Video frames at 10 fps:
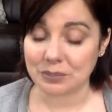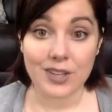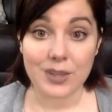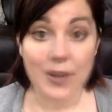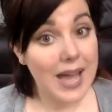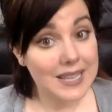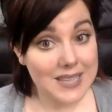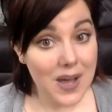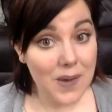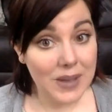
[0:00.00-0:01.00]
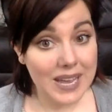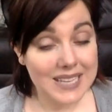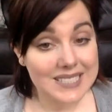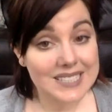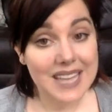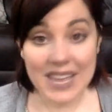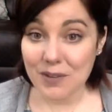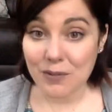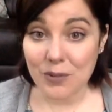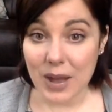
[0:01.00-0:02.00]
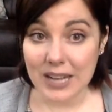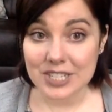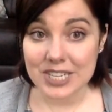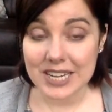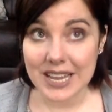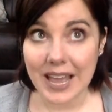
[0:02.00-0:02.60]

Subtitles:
So as always, thank you for watching.